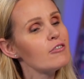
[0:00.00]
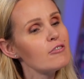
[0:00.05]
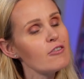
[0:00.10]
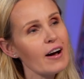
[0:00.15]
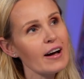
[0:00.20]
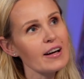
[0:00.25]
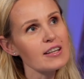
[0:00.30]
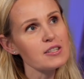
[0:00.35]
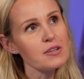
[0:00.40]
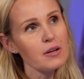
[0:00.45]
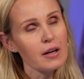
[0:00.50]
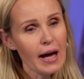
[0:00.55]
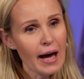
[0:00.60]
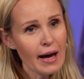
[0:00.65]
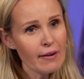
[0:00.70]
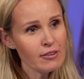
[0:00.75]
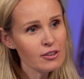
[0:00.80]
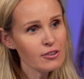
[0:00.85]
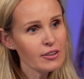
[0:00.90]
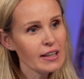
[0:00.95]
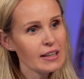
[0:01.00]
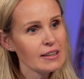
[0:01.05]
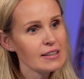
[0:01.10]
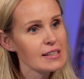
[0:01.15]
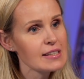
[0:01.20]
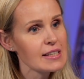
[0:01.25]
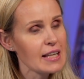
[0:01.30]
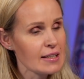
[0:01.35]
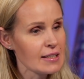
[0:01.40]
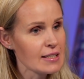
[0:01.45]
Right. Have a look at
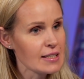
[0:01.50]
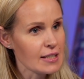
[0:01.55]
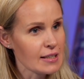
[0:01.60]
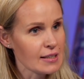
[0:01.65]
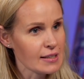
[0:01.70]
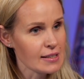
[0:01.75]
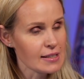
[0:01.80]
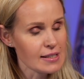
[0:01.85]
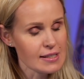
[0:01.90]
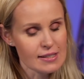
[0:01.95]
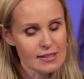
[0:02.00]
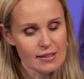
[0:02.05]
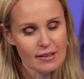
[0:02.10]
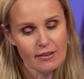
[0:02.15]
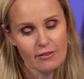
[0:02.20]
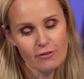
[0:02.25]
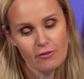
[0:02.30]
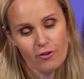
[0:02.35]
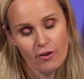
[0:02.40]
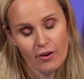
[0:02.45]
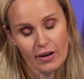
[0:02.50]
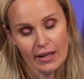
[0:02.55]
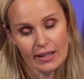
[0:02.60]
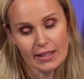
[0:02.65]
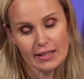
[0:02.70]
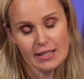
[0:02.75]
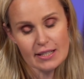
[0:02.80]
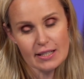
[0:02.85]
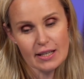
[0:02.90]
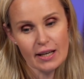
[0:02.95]
the sentence.
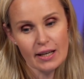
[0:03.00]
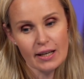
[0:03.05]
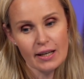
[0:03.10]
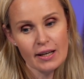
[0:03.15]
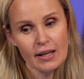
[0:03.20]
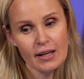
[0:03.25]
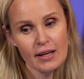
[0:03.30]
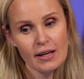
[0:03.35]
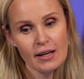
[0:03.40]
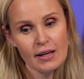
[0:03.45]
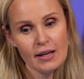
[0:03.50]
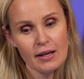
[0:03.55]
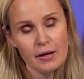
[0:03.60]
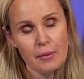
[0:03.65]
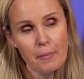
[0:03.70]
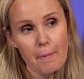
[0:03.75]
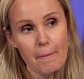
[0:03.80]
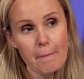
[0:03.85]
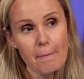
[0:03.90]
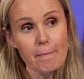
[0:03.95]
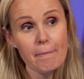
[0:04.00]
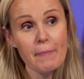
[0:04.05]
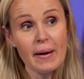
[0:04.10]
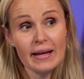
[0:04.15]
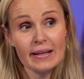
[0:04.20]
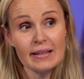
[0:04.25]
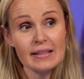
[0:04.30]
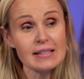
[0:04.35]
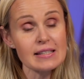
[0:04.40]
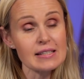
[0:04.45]
Right.
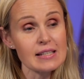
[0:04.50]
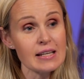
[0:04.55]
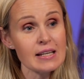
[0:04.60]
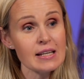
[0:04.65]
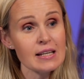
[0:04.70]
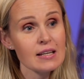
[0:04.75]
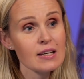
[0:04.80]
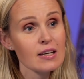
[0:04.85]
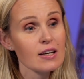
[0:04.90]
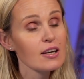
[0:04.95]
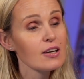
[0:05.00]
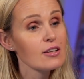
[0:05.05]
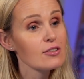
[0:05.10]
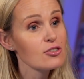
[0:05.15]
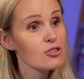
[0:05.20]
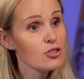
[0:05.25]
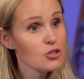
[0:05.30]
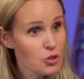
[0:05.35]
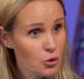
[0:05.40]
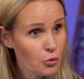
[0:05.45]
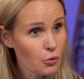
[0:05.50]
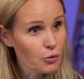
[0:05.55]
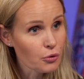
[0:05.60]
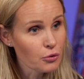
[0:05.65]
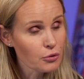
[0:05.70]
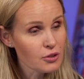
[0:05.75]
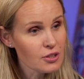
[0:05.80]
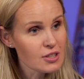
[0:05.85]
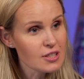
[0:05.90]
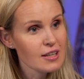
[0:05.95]
Banksy
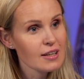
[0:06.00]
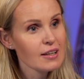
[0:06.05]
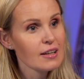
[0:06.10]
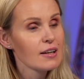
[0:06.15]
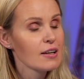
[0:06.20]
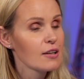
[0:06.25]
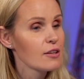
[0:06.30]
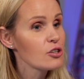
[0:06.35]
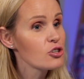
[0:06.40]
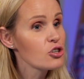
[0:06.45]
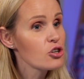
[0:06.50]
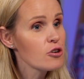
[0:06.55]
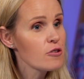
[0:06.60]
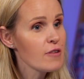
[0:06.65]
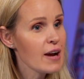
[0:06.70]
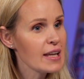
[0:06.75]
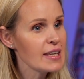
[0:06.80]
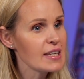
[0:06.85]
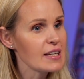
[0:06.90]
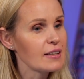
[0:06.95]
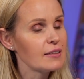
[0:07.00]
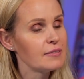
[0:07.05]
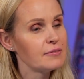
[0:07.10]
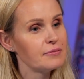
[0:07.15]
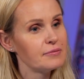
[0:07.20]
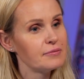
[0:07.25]
installed the shredder.